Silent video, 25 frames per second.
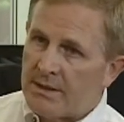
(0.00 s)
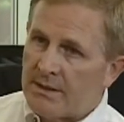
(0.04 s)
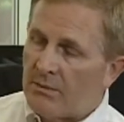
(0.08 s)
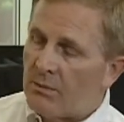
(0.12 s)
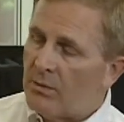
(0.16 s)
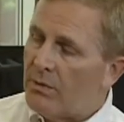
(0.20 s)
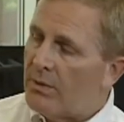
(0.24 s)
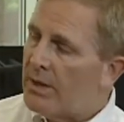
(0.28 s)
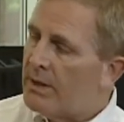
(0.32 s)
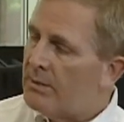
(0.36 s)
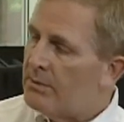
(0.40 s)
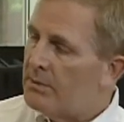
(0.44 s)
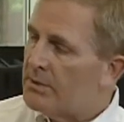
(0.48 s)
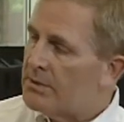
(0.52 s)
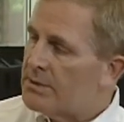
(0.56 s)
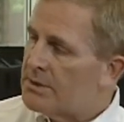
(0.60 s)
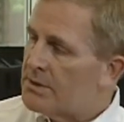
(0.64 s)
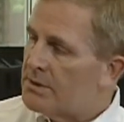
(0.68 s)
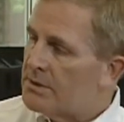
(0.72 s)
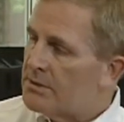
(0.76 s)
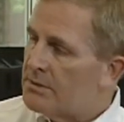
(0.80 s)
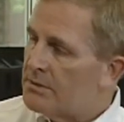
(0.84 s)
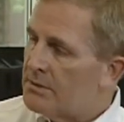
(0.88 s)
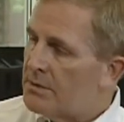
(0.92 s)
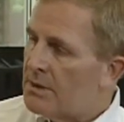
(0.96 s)
We're able
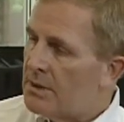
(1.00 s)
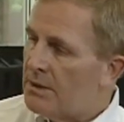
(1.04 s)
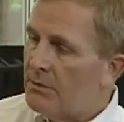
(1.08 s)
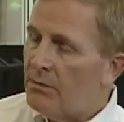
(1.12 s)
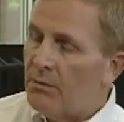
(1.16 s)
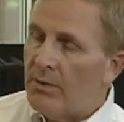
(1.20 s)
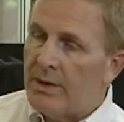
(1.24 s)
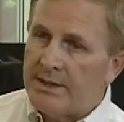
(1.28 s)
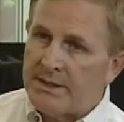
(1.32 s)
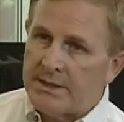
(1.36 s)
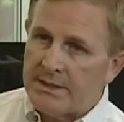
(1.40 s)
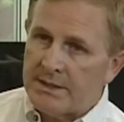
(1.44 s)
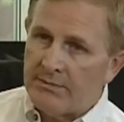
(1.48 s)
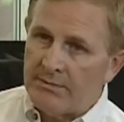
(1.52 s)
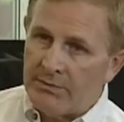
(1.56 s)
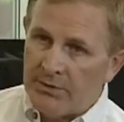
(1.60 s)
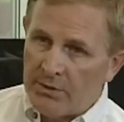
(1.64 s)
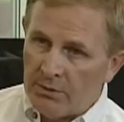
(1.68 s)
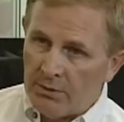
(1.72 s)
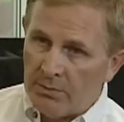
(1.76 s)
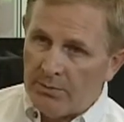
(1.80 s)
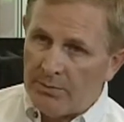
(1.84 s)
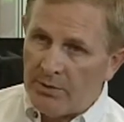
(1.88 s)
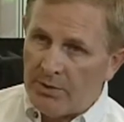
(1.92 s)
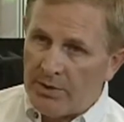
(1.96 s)
to raise the
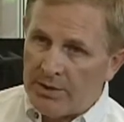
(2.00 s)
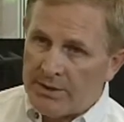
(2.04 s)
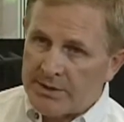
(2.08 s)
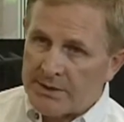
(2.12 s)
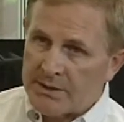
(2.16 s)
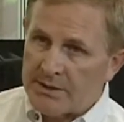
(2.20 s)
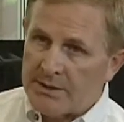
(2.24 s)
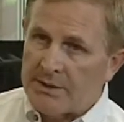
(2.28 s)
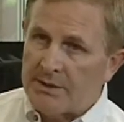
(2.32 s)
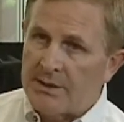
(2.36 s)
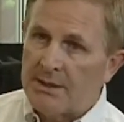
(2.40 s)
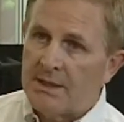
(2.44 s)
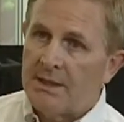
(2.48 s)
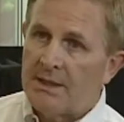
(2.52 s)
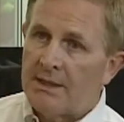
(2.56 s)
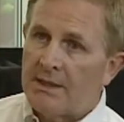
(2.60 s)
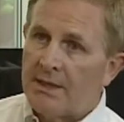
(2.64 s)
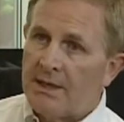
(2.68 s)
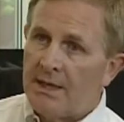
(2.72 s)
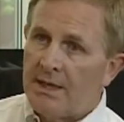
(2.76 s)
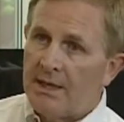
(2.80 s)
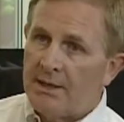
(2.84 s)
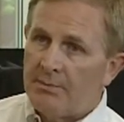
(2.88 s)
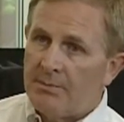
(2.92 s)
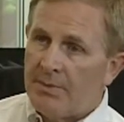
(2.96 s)
fuel pressure
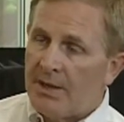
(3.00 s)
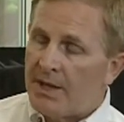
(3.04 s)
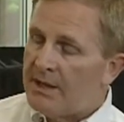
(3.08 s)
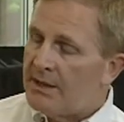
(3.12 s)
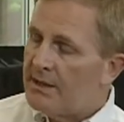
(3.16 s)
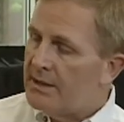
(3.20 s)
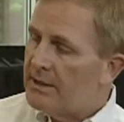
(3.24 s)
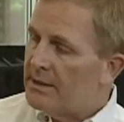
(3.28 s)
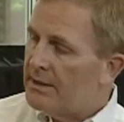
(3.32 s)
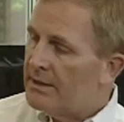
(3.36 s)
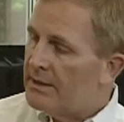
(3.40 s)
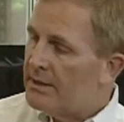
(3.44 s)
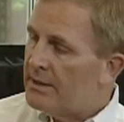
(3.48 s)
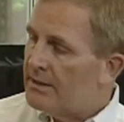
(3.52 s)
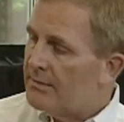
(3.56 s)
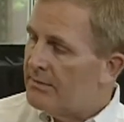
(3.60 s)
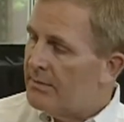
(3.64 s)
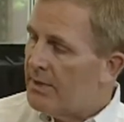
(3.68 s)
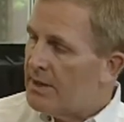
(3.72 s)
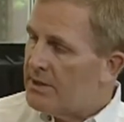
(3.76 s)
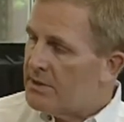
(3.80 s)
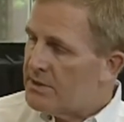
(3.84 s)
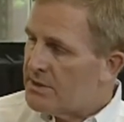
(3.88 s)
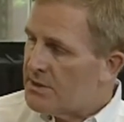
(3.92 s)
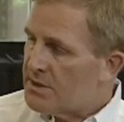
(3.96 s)
independently of
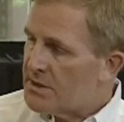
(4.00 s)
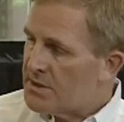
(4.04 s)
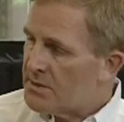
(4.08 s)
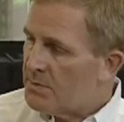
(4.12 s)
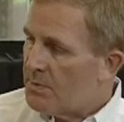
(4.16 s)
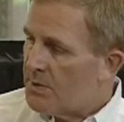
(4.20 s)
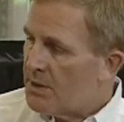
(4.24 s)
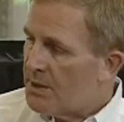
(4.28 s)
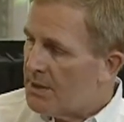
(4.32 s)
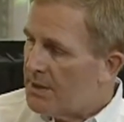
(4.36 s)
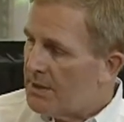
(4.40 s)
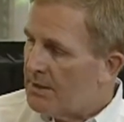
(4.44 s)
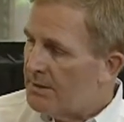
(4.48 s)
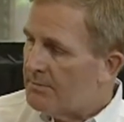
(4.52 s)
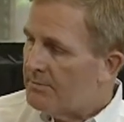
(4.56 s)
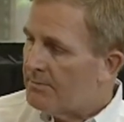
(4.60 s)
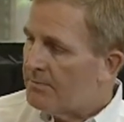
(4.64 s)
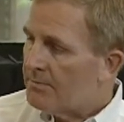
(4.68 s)
engine speed,